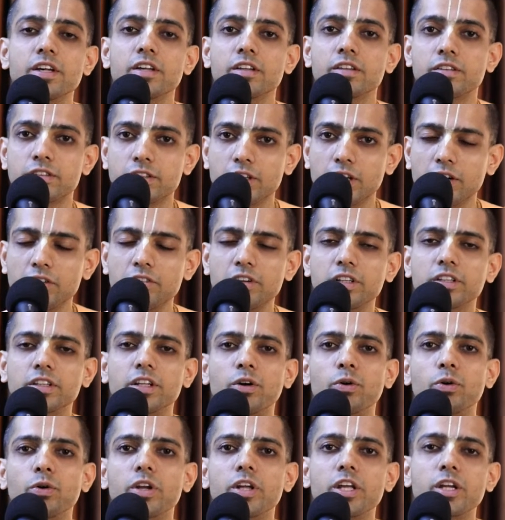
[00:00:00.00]
serving
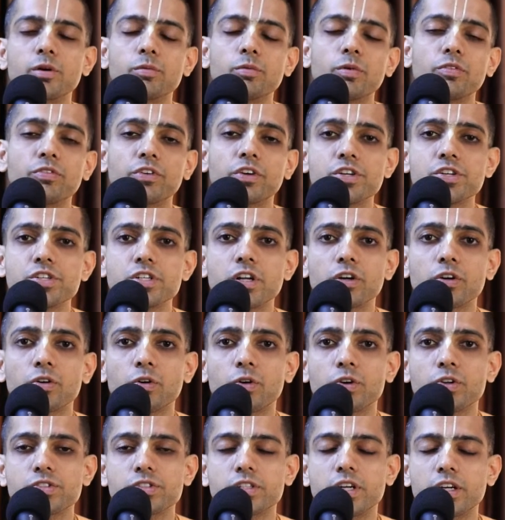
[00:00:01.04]
the holy name of Krishna
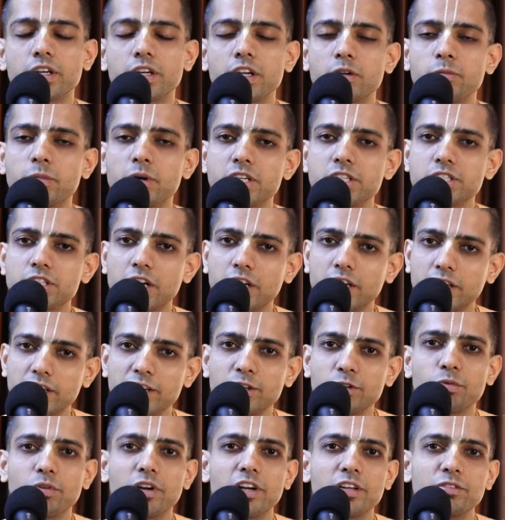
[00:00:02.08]
constantly by
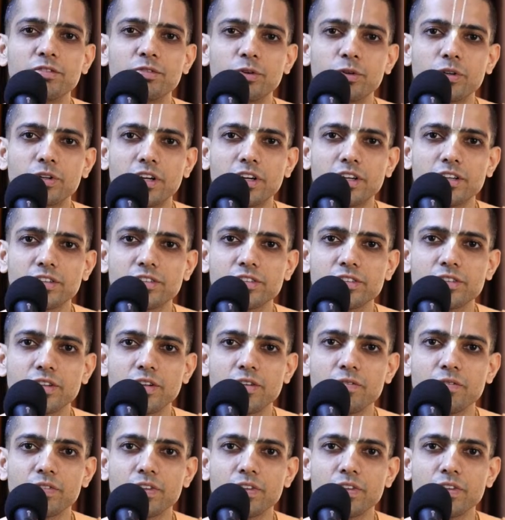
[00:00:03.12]
chanting 24 hours.